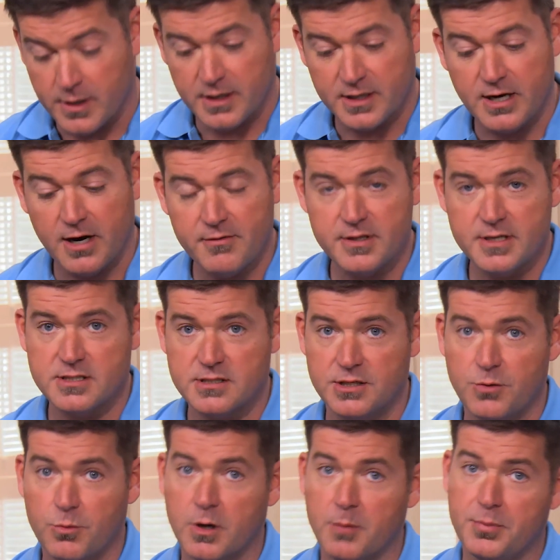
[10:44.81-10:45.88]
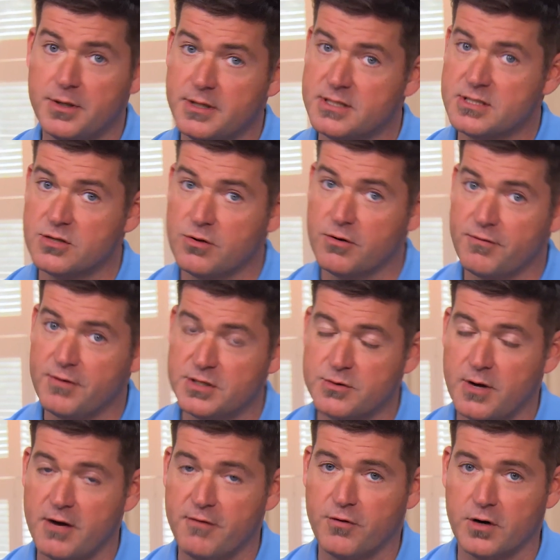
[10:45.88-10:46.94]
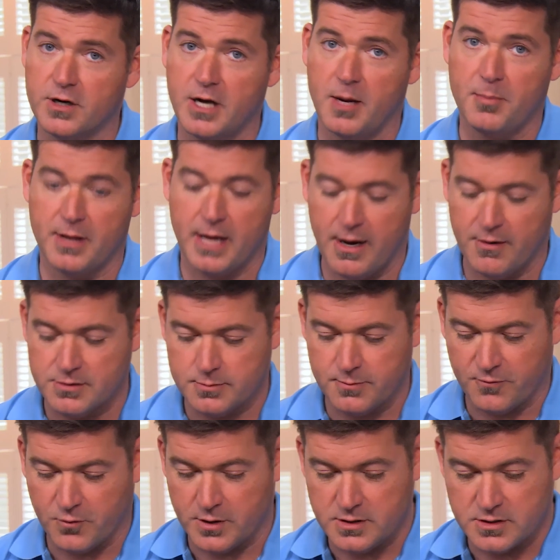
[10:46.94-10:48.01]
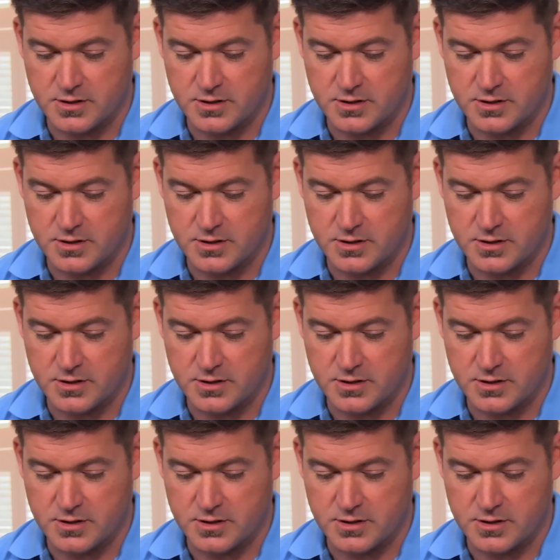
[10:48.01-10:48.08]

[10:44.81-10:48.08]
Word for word: gonna cover this. And you want to put this in the refrigerator for a couple hours before you